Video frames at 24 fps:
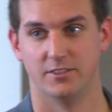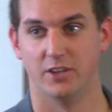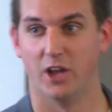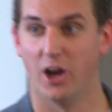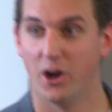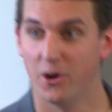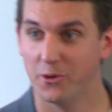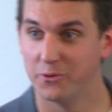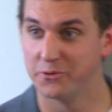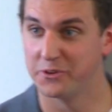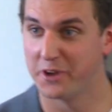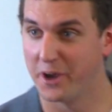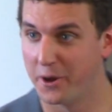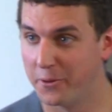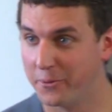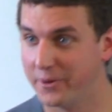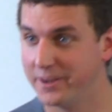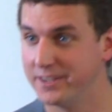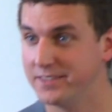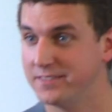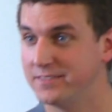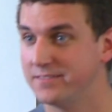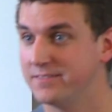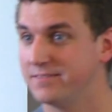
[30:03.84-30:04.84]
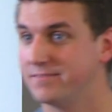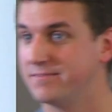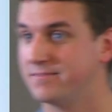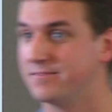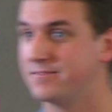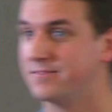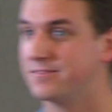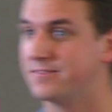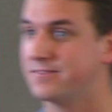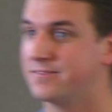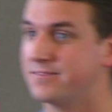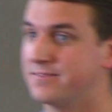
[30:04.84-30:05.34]
no one?
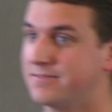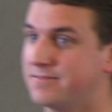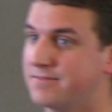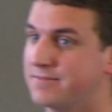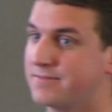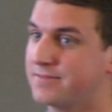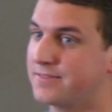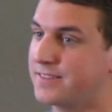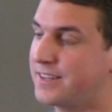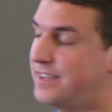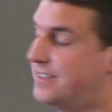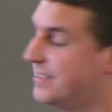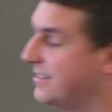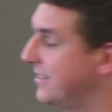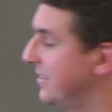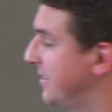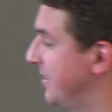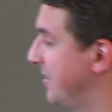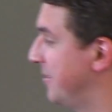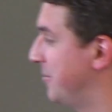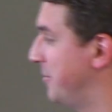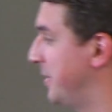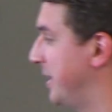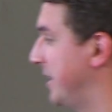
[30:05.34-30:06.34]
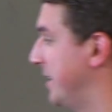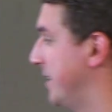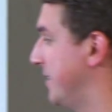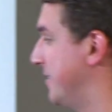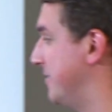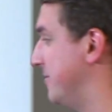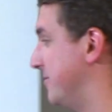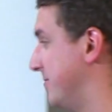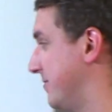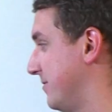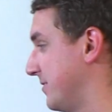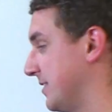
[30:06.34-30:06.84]
Oh,
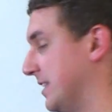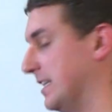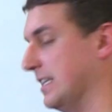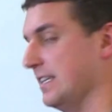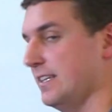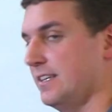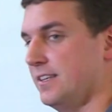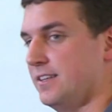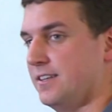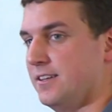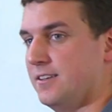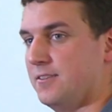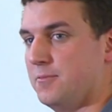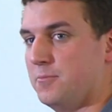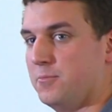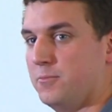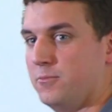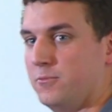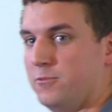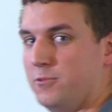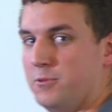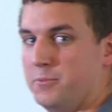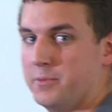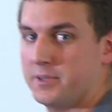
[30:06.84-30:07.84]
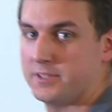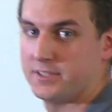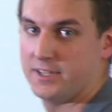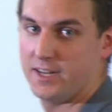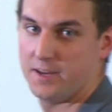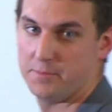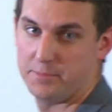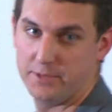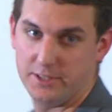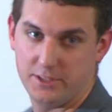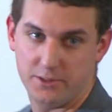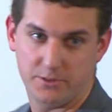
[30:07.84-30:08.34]
man. You
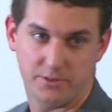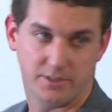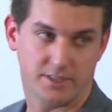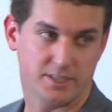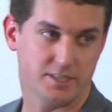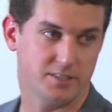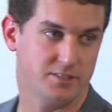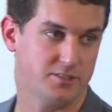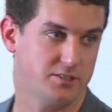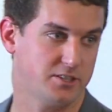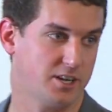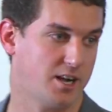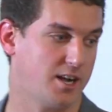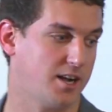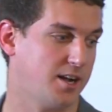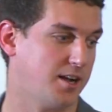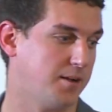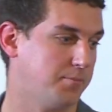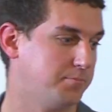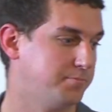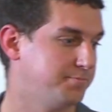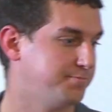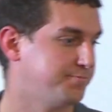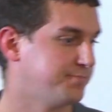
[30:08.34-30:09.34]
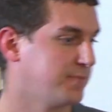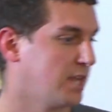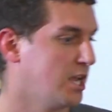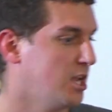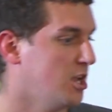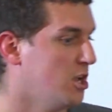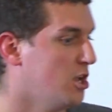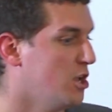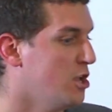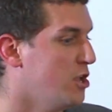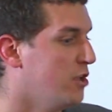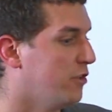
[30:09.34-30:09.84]
must not be doing a good job.
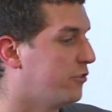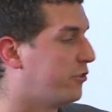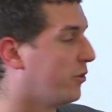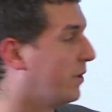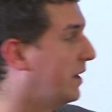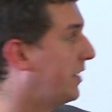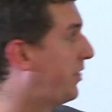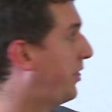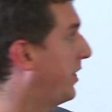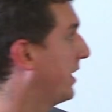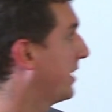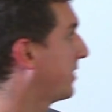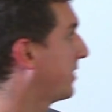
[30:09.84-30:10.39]
So I